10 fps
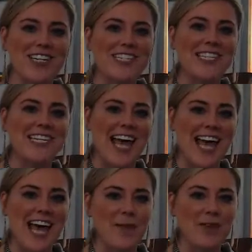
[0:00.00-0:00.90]
and today
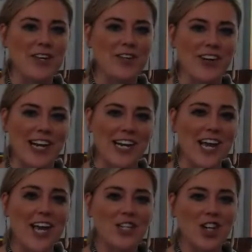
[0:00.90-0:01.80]
I'm going to read
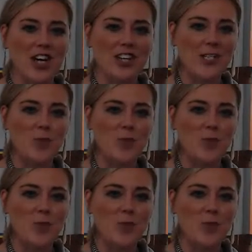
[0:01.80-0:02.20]
Charlotte's